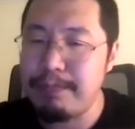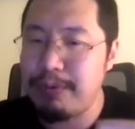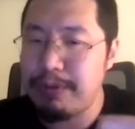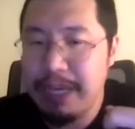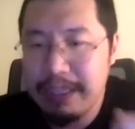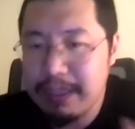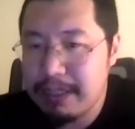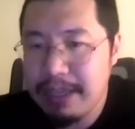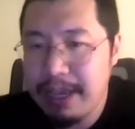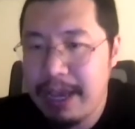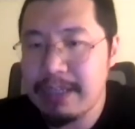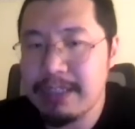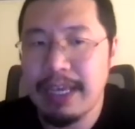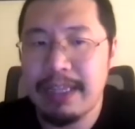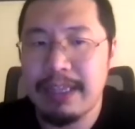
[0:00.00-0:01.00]
take the
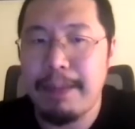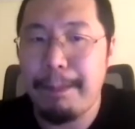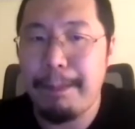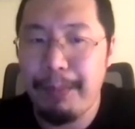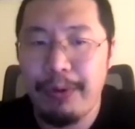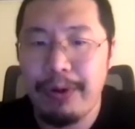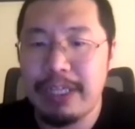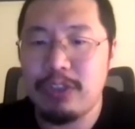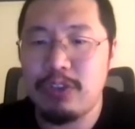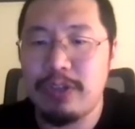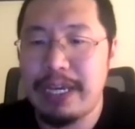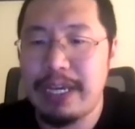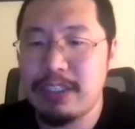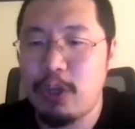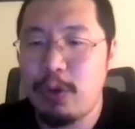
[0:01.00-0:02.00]
task and then put it into the
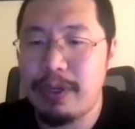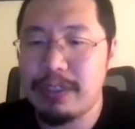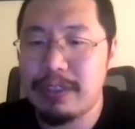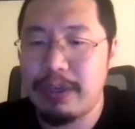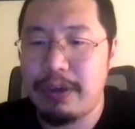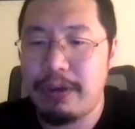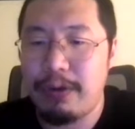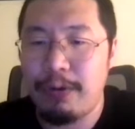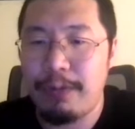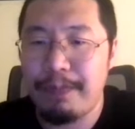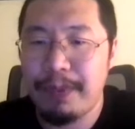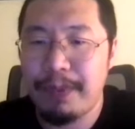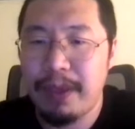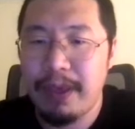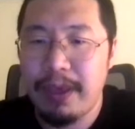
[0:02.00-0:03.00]
SQS queue.
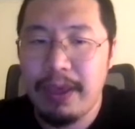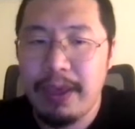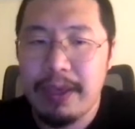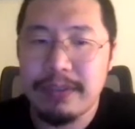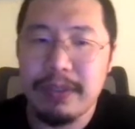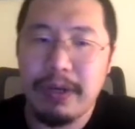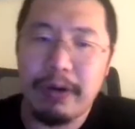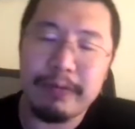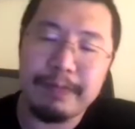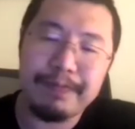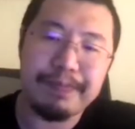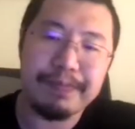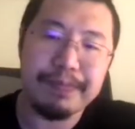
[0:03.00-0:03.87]
So